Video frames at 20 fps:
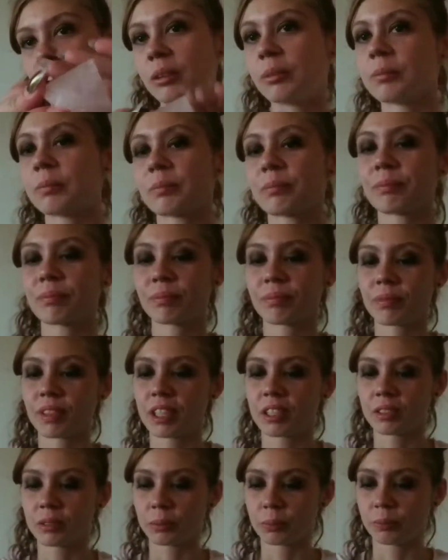know,
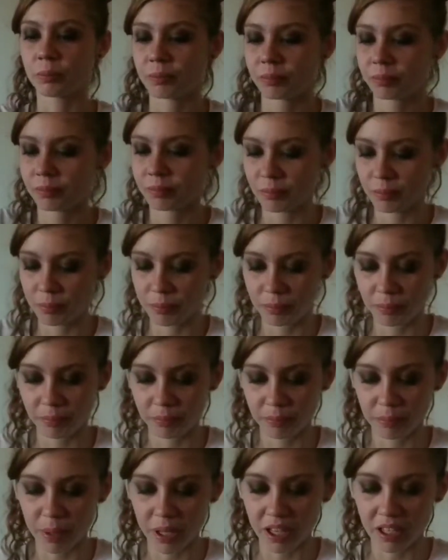it's
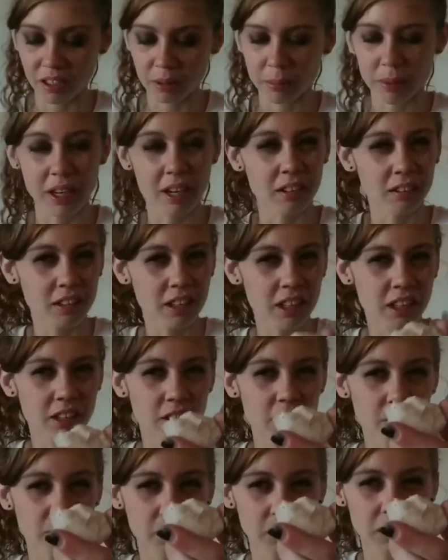pink, but I don't think
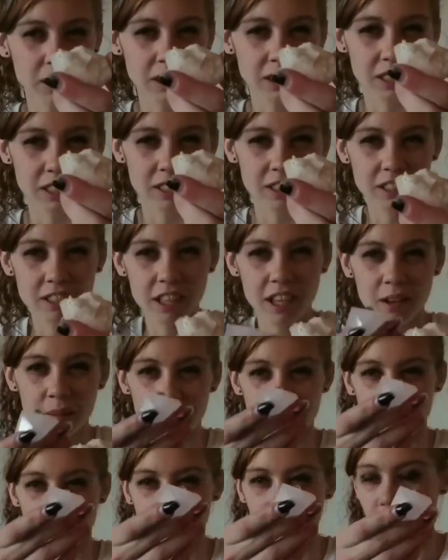you can really see it that
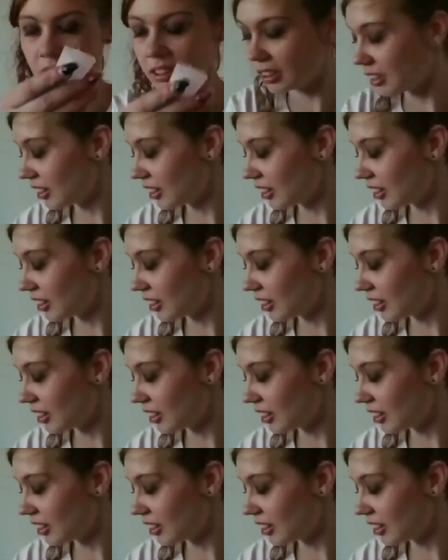well.